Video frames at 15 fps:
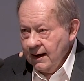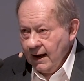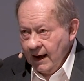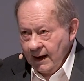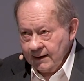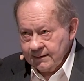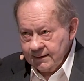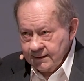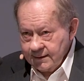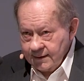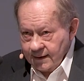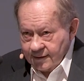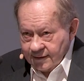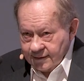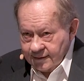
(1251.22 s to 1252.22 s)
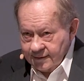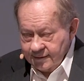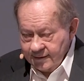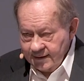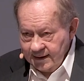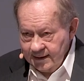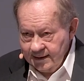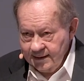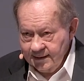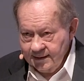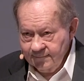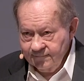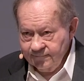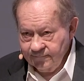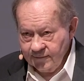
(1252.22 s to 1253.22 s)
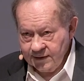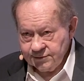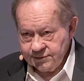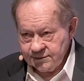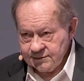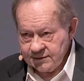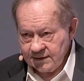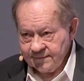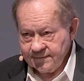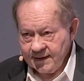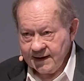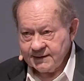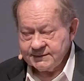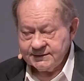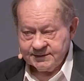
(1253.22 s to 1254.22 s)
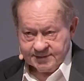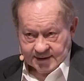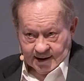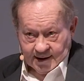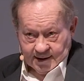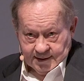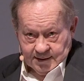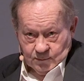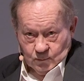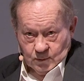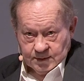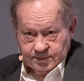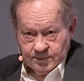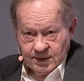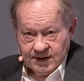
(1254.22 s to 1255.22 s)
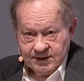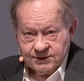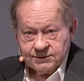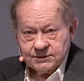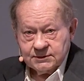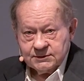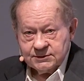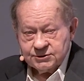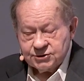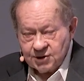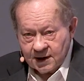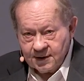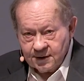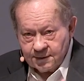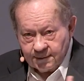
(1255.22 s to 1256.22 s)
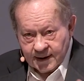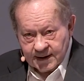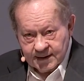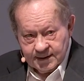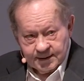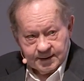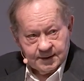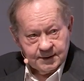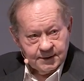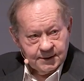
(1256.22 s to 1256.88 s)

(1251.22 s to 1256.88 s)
and the features of that society would be generated